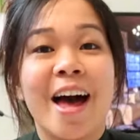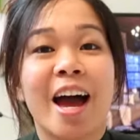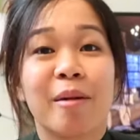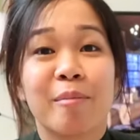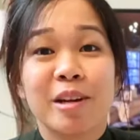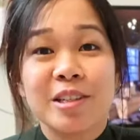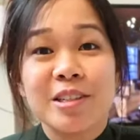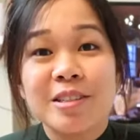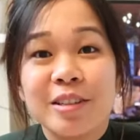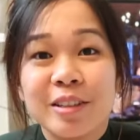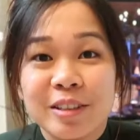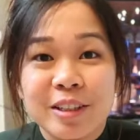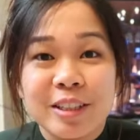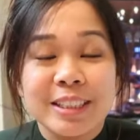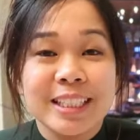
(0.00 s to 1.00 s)
I'm a
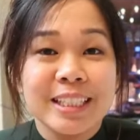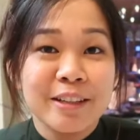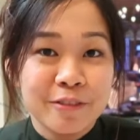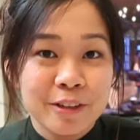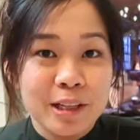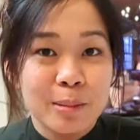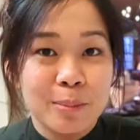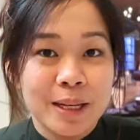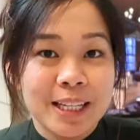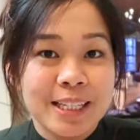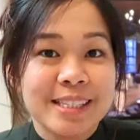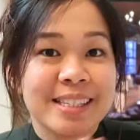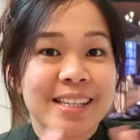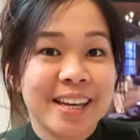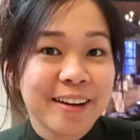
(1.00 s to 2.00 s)
registered nurse in the
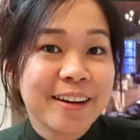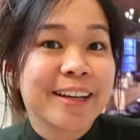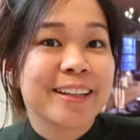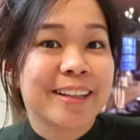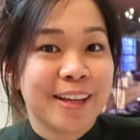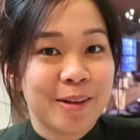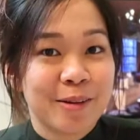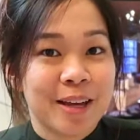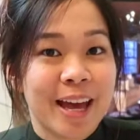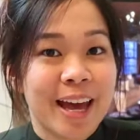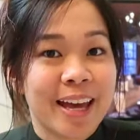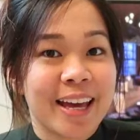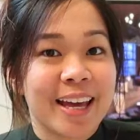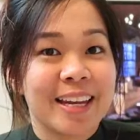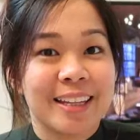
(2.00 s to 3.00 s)
Philippines, here in the
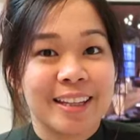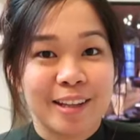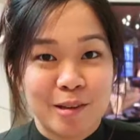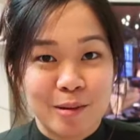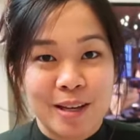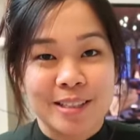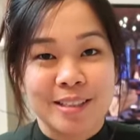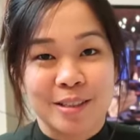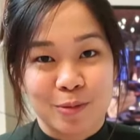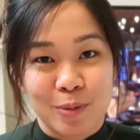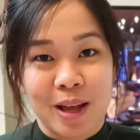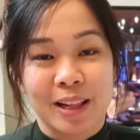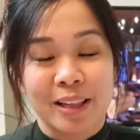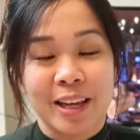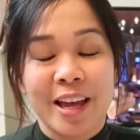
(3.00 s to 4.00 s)
UK, and in the US as
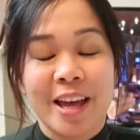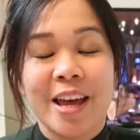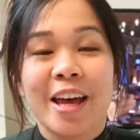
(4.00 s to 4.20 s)
well.